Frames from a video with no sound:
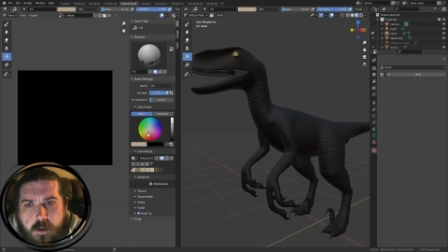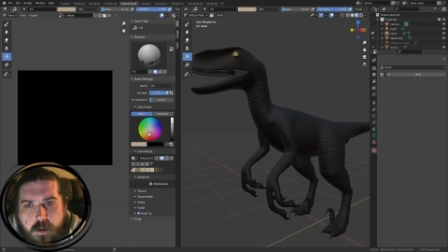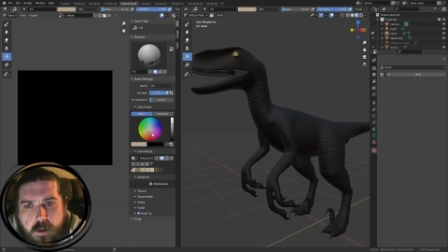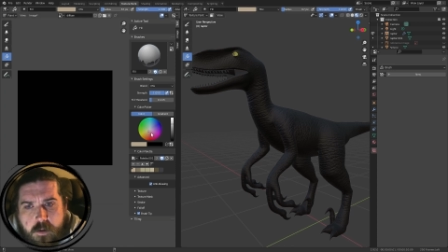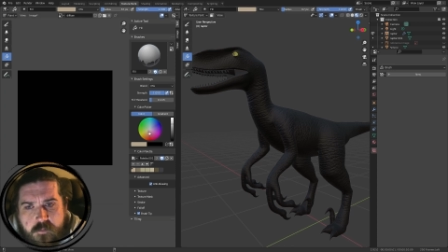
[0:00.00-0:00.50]

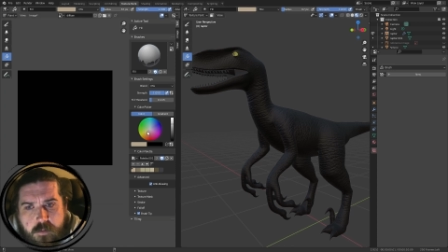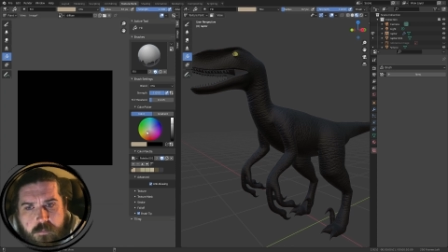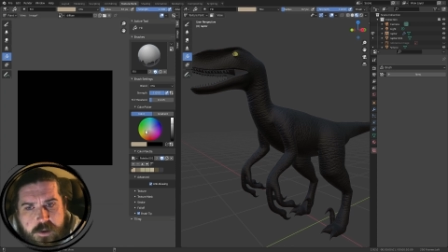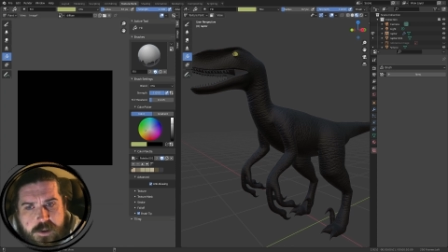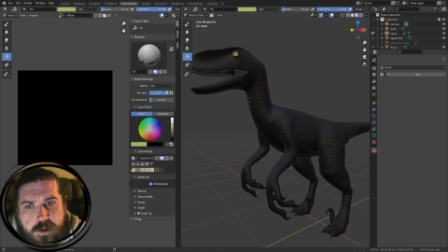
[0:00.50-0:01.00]
actually want
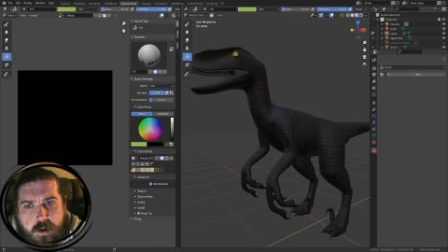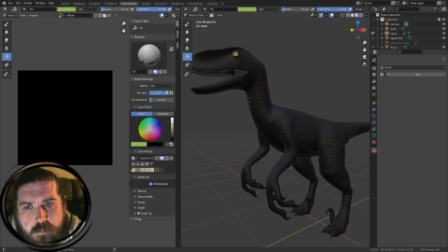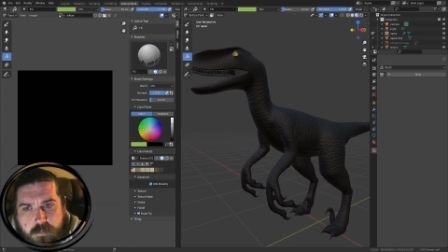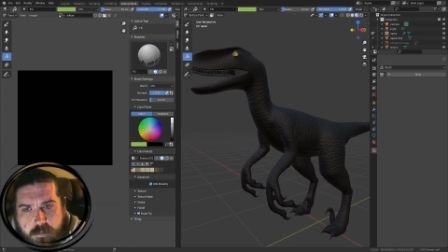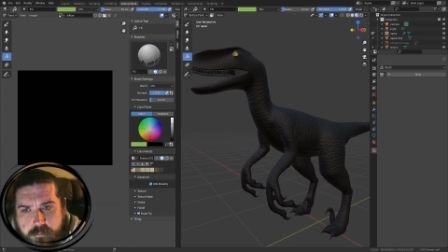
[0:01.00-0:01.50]
to start
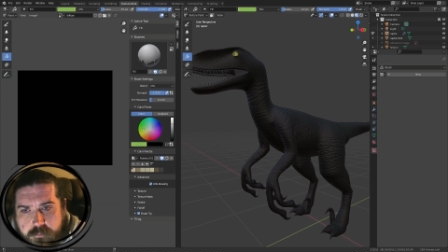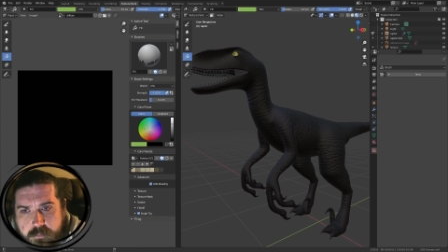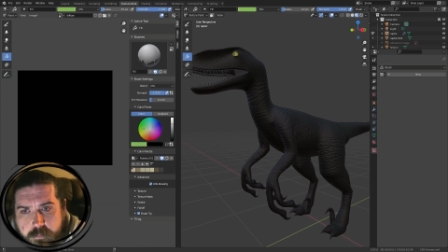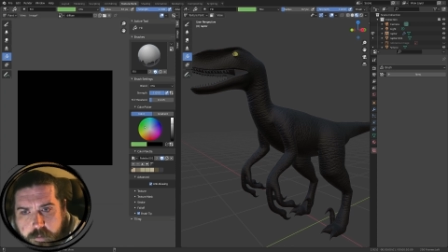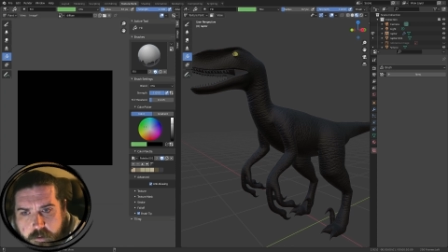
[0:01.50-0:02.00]
with a
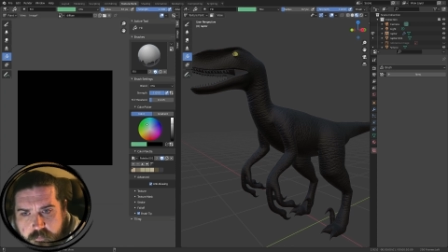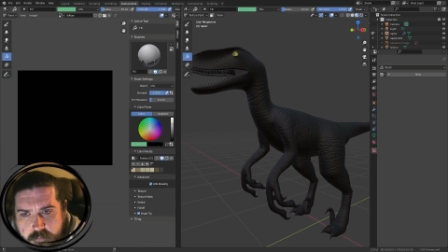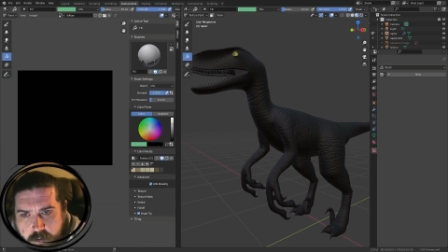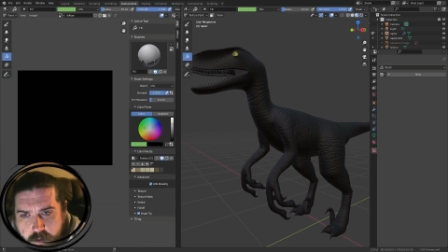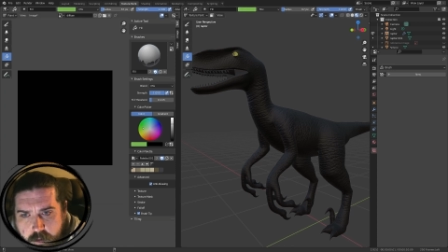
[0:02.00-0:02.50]
base
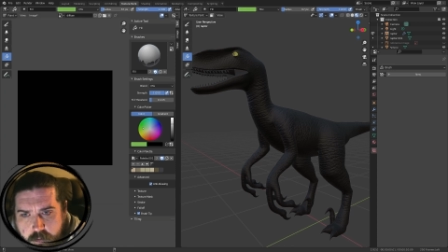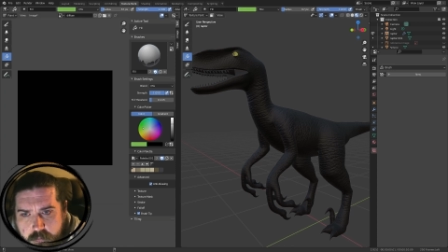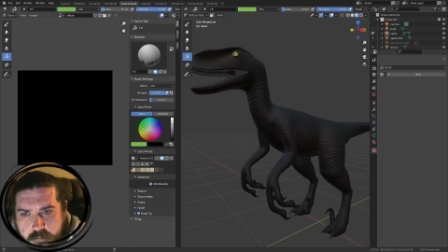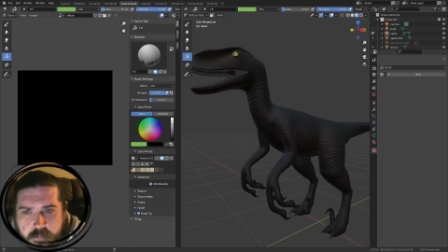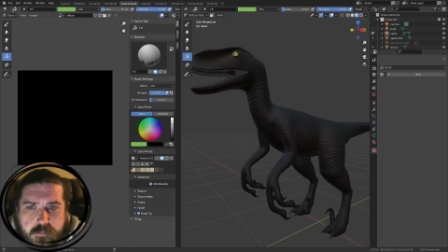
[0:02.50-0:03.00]
color
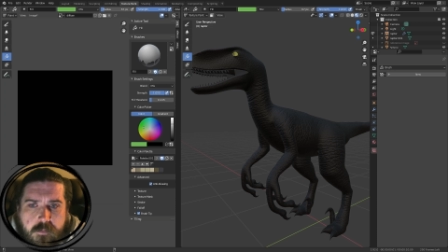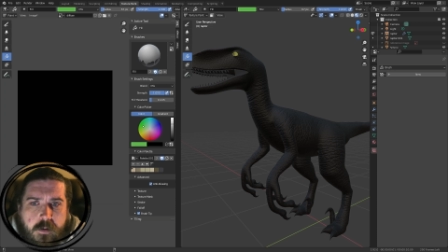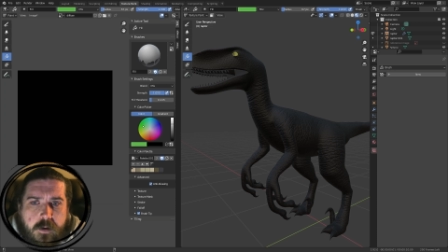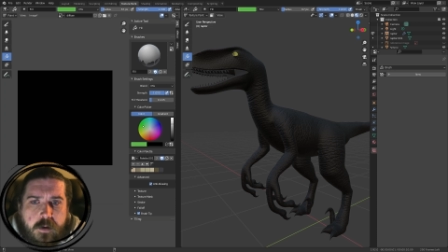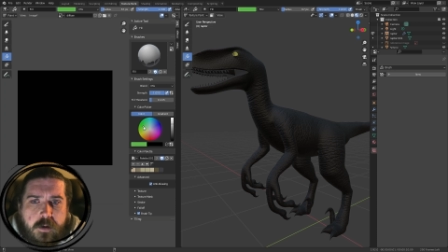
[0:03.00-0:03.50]
that's sort of
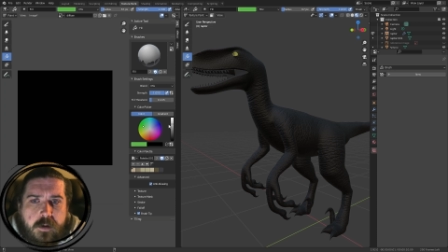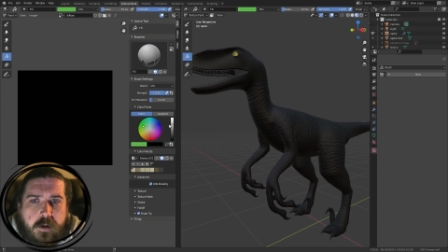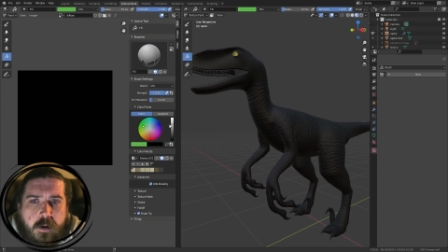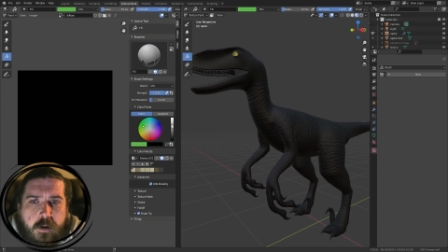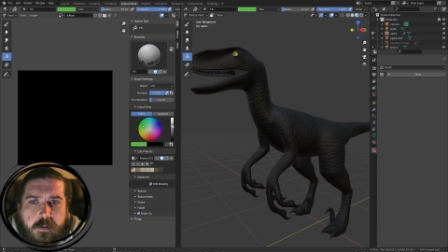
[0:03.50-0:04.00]
like a
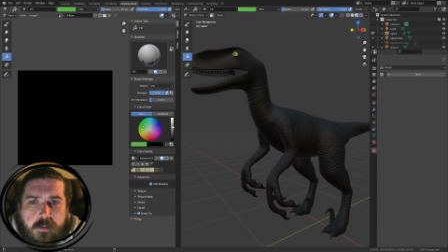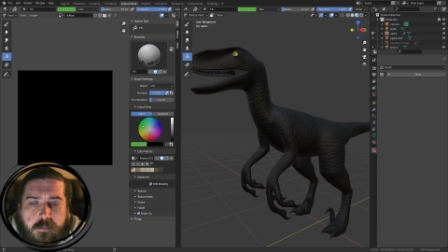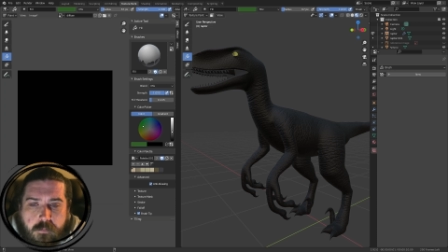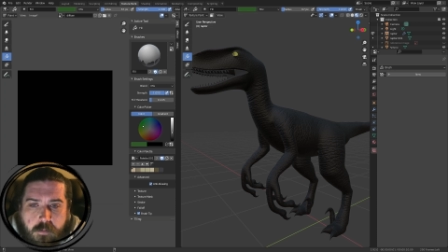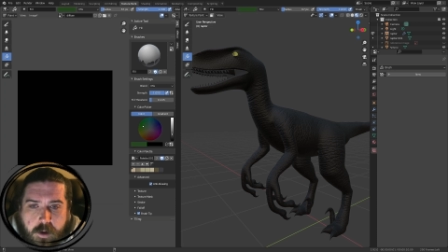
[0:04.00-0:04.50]
dark
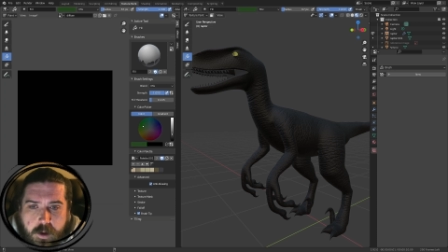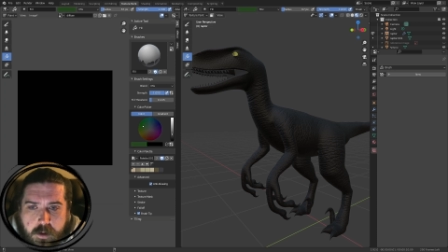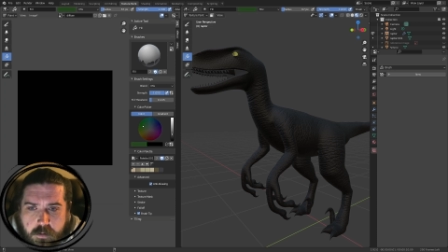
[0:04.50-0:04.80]
green.